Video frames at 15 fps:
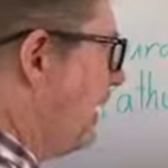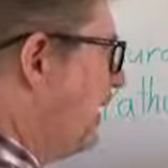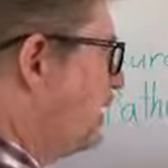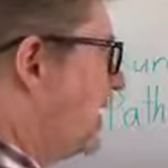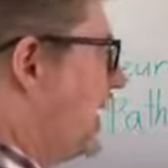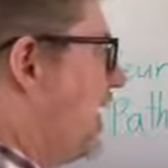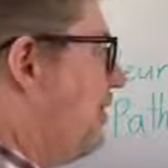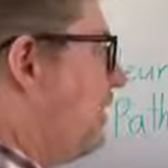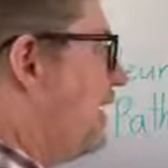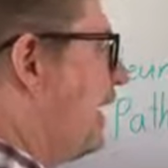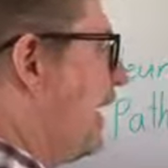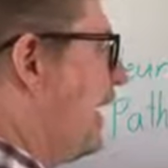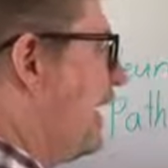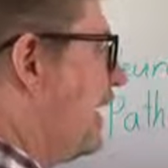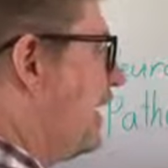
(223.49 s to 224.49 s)
into other
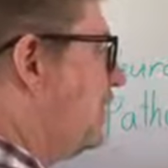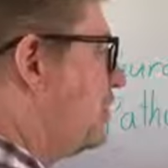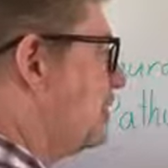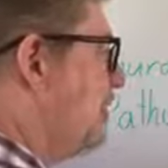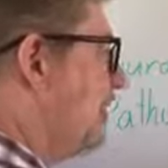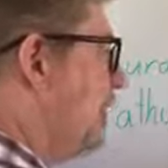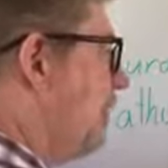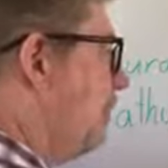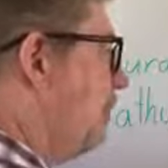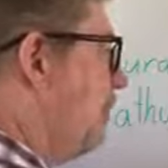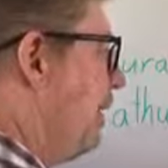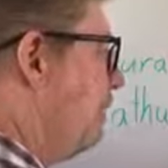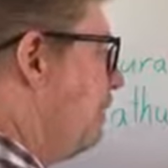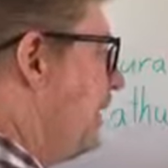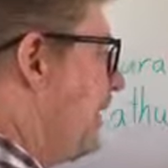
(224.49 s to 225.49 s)
cars,
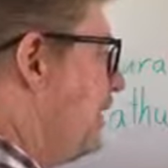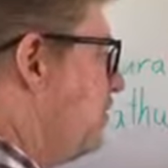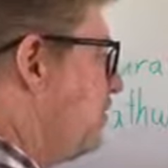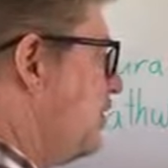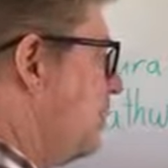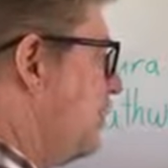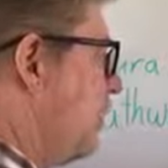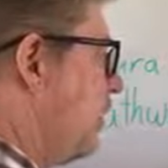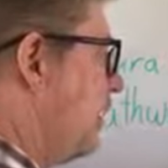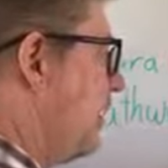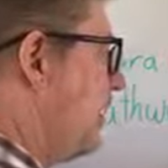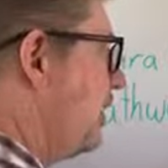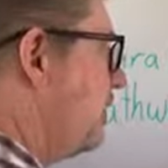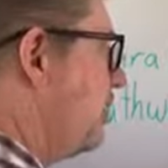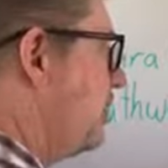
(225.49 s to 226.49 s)
bumping into the
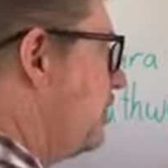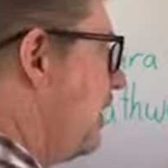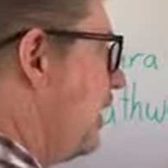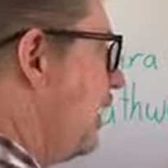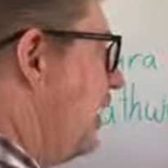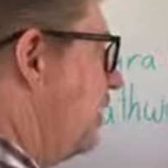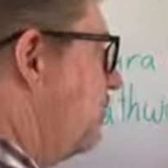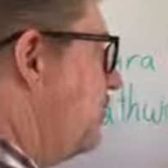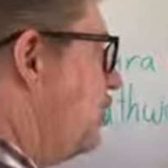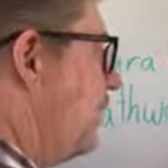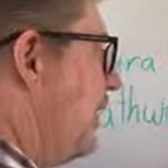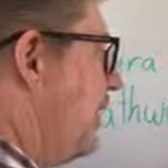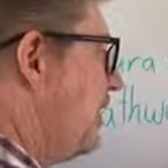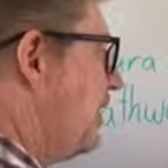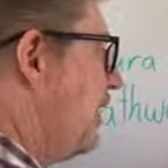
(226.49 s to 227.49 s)
blockage,
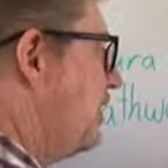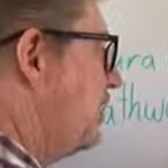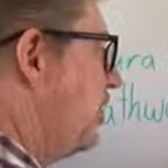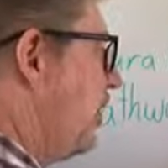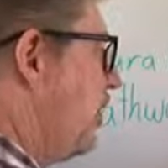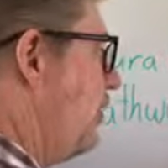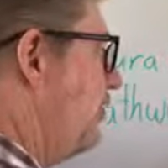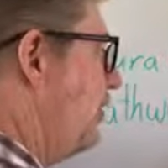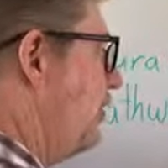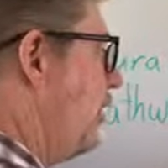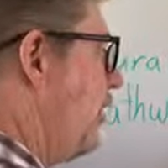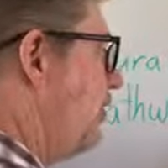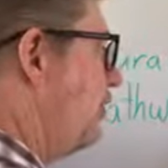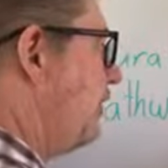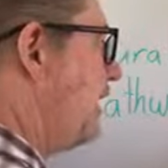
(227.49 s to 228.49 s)
doing things over and over